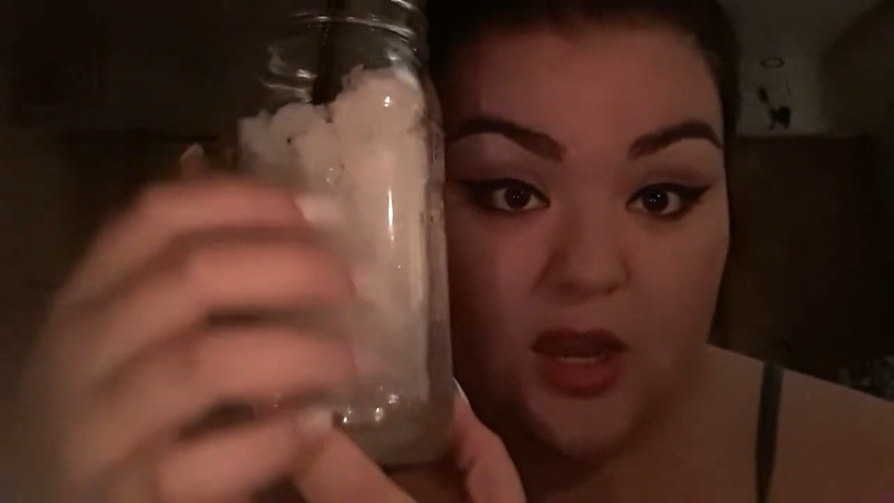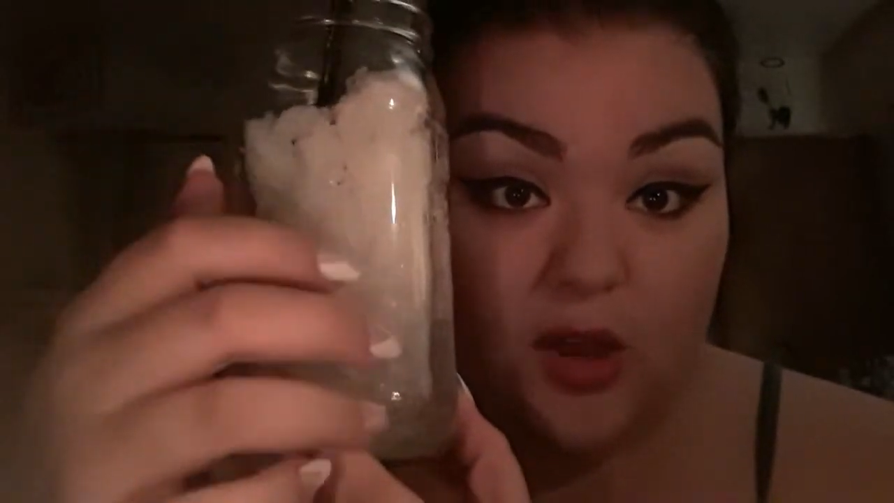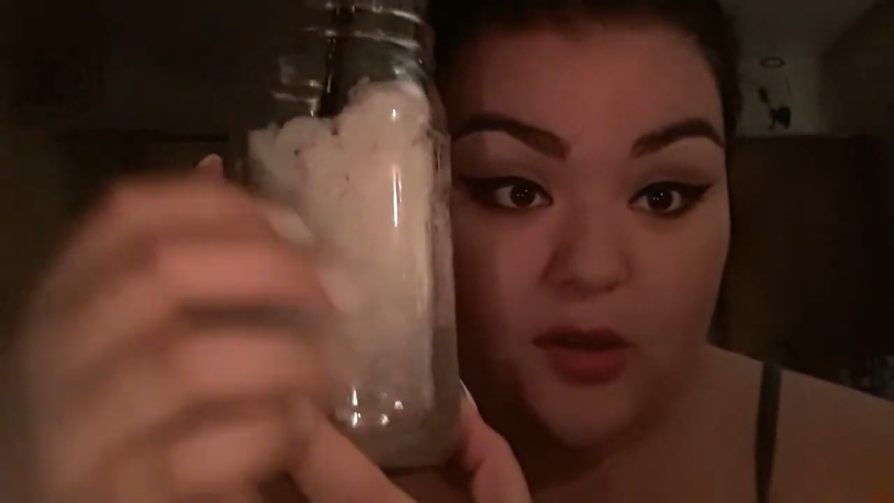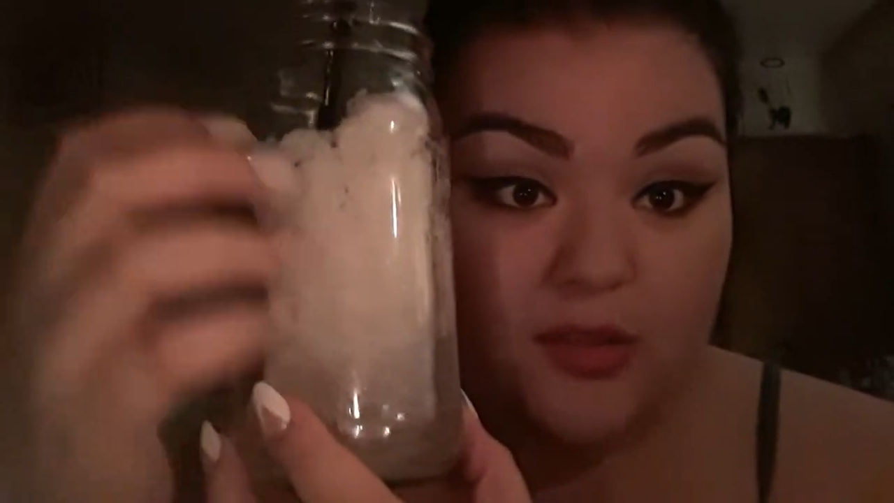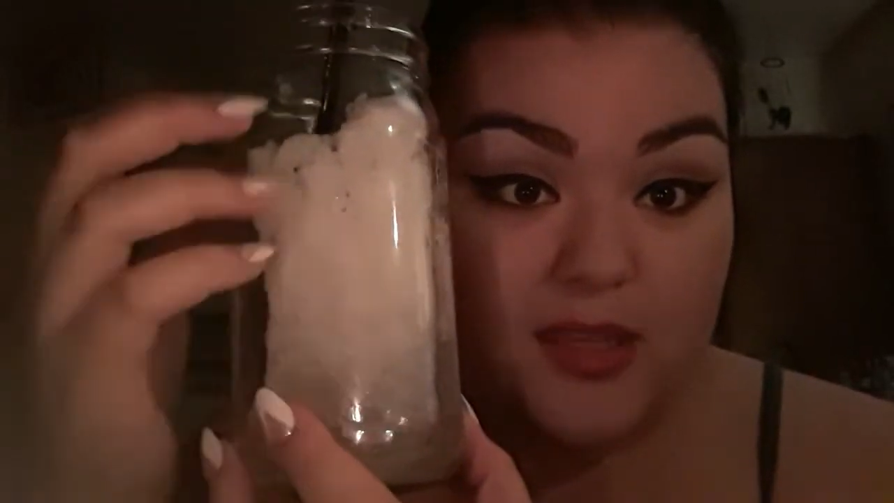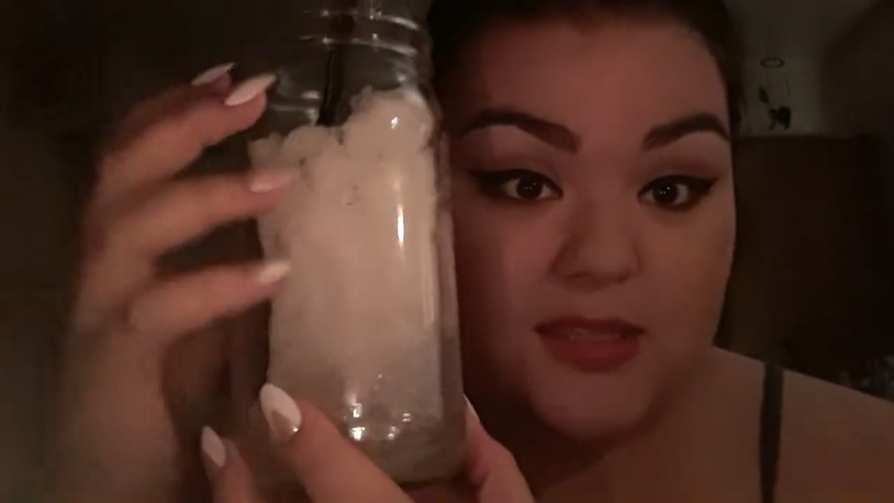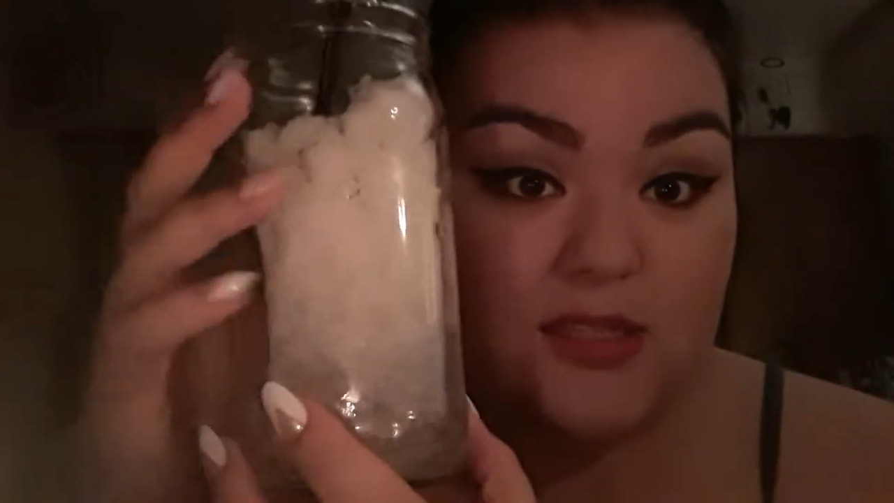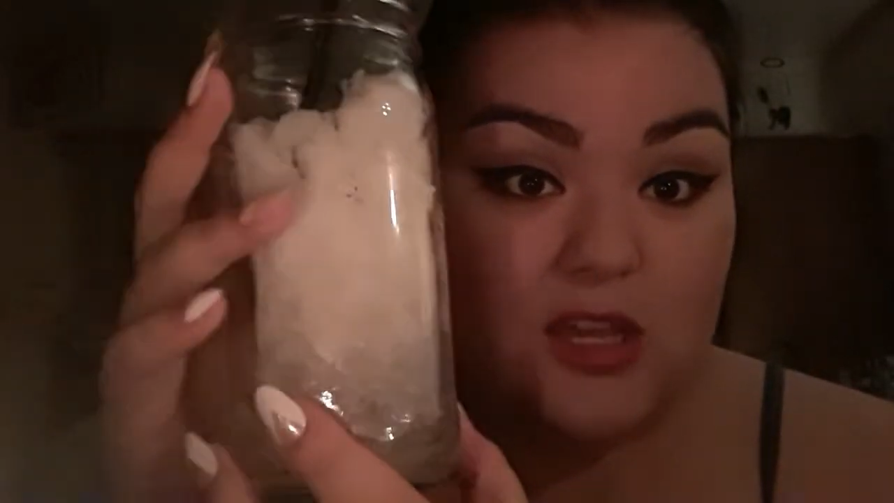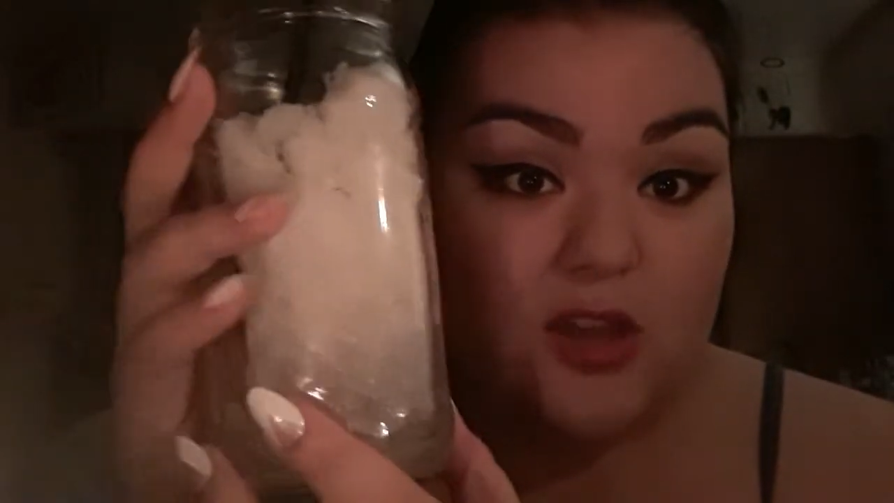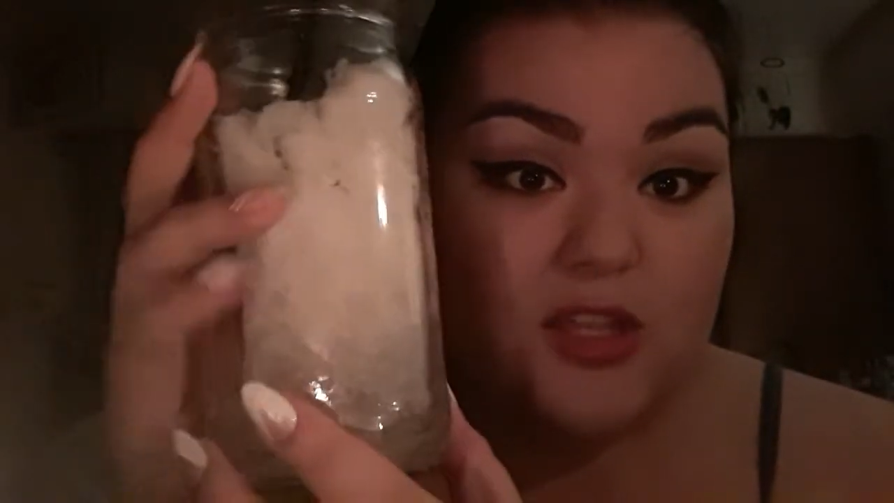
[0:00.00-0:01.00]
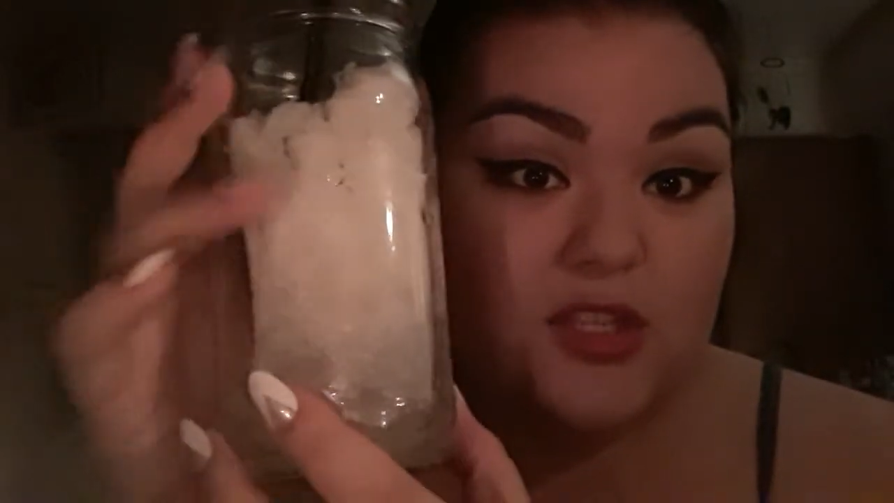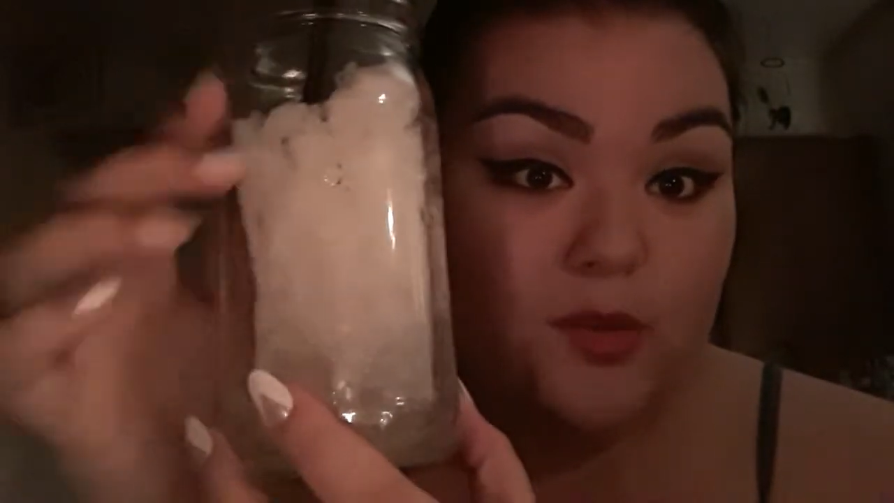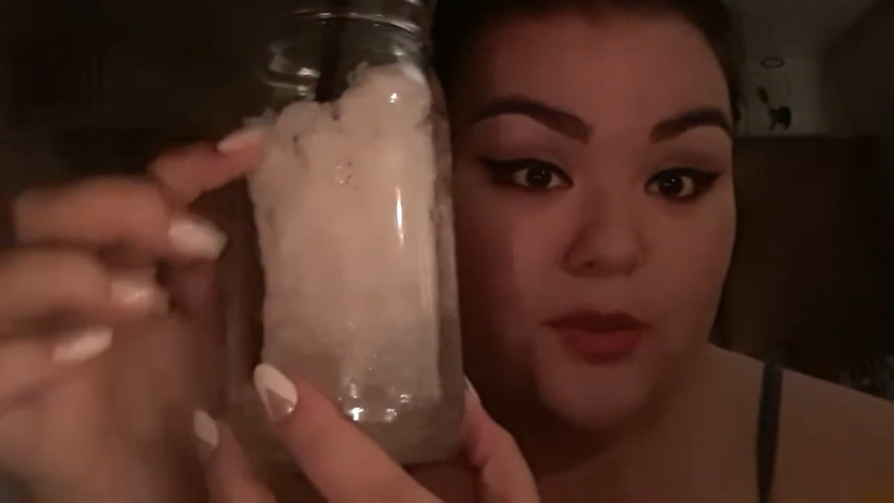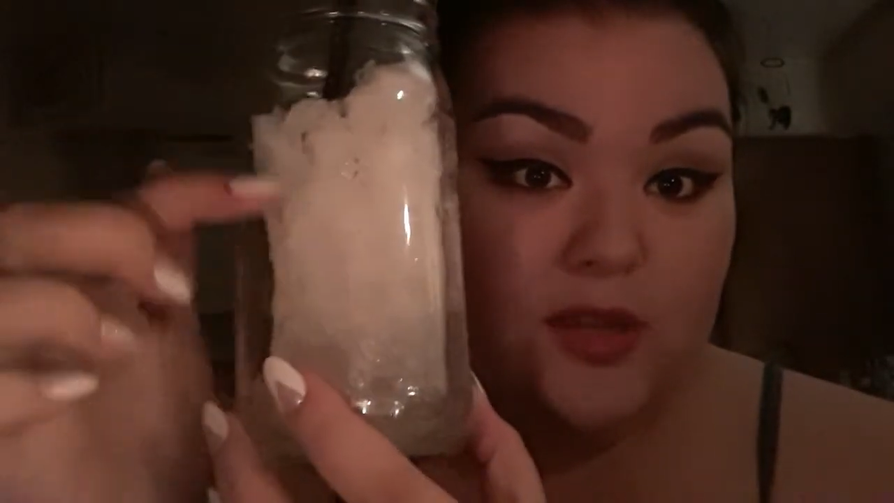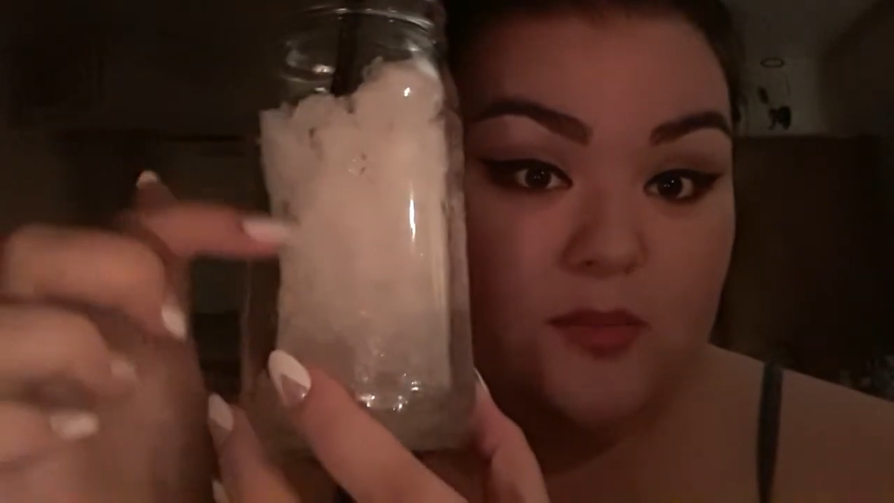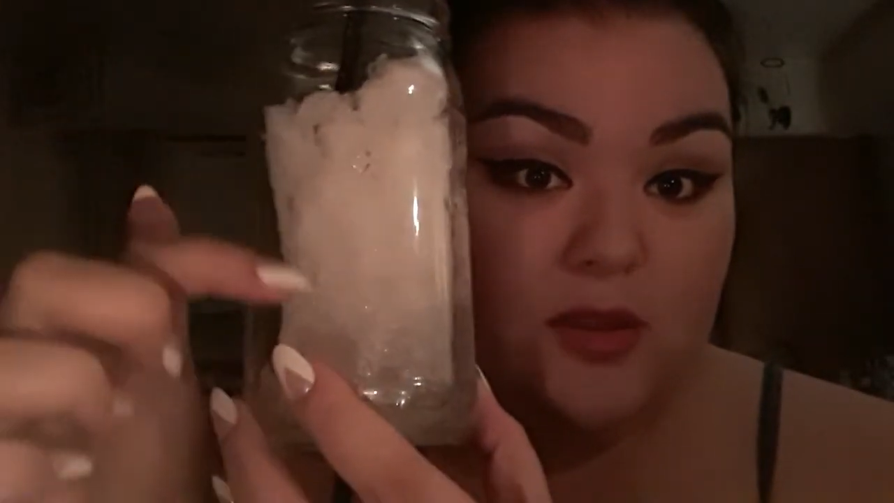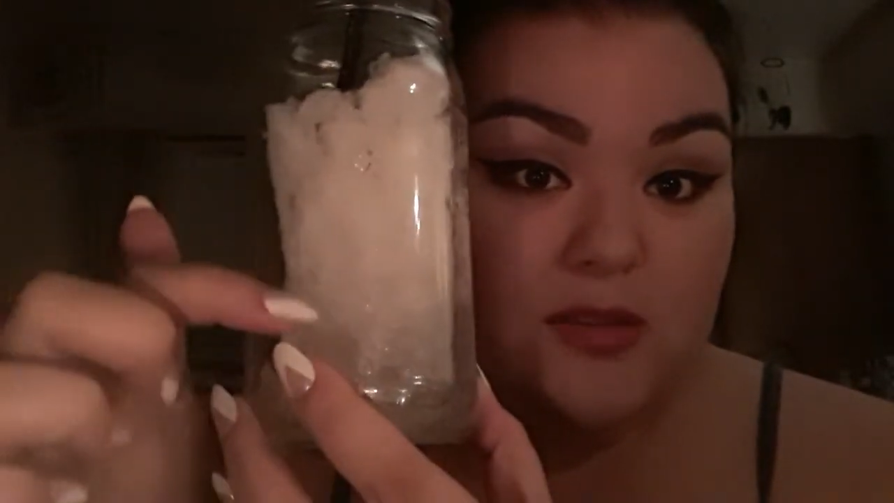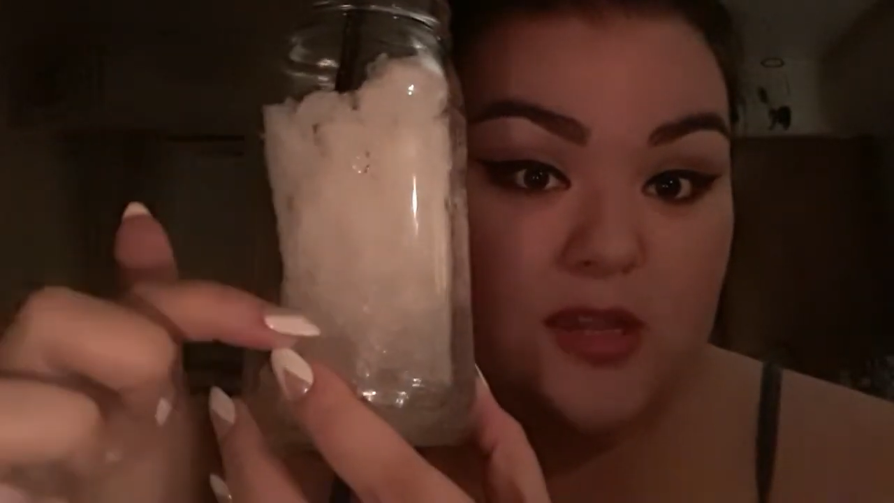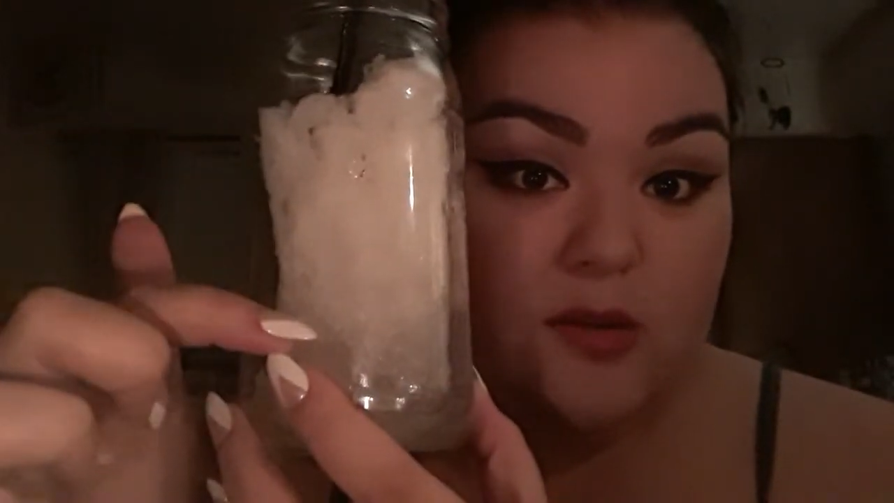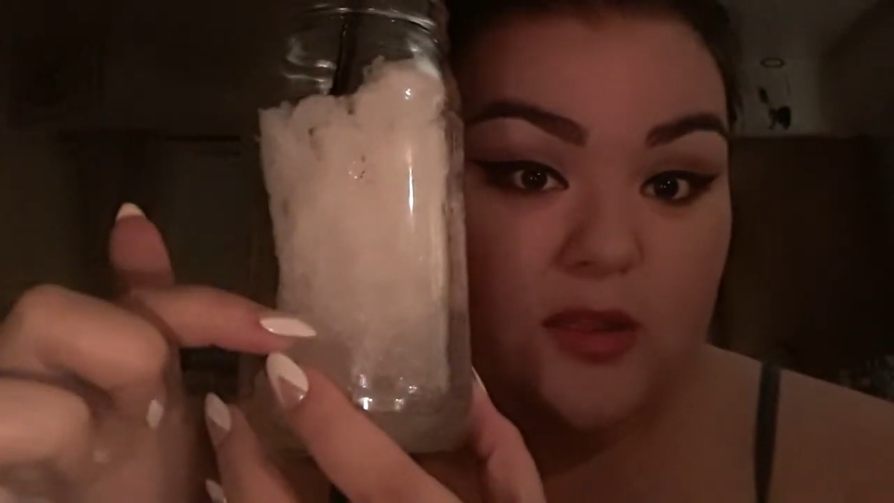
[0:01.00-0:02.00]
all this is only going to melt
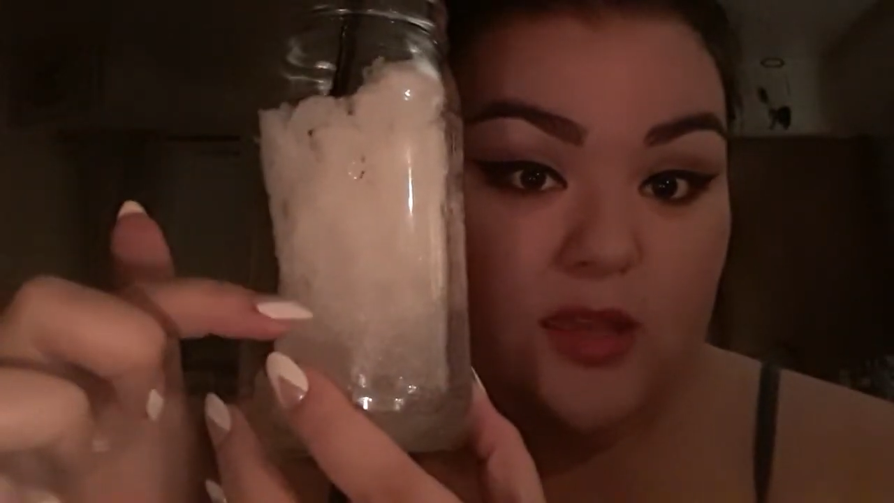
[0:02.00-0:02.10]
down to